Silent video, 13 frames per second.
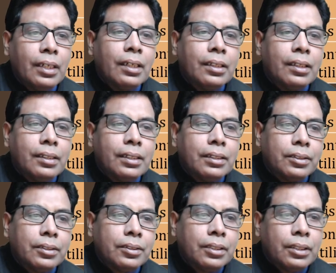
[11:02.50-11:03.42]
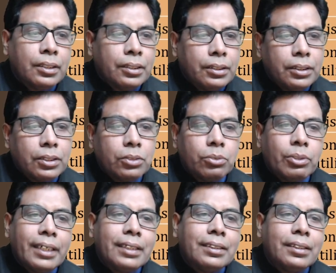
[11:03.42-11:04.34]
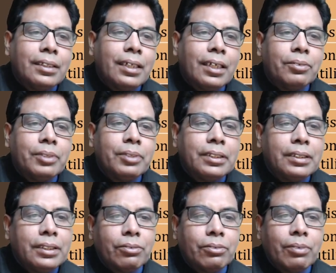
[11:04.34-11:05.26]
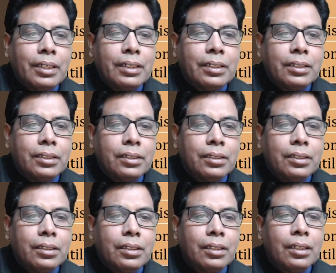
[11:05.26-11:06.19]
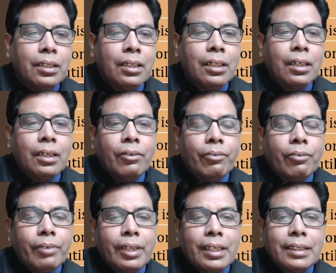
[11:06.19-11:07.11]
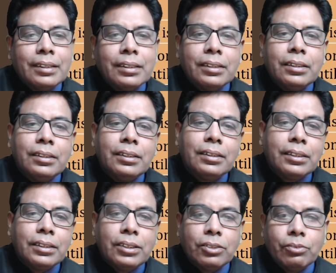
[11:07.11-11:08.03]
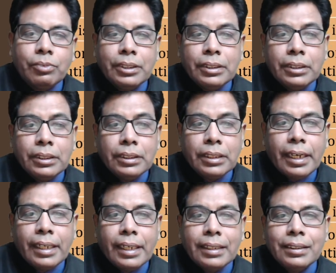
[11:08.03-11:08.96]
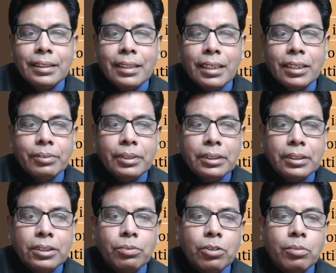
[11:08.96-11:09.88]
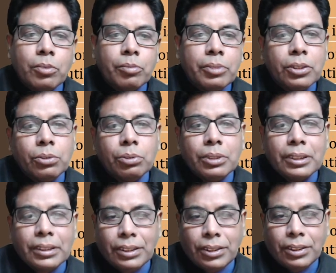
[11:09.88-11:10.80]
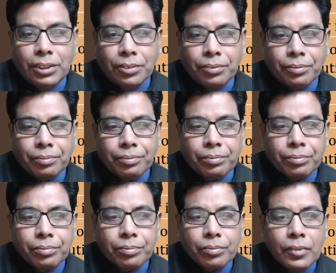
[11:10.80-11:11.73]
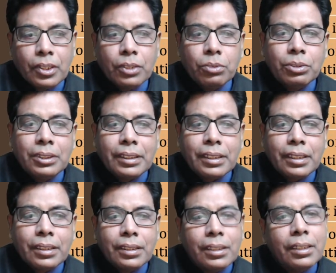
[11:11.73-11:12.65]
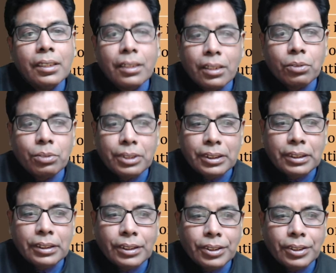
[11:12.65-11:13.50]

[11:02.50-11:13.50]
Then here no additional hardware is required, whereas in this case we will need additional hardware in the form of decoders to generate the control signal.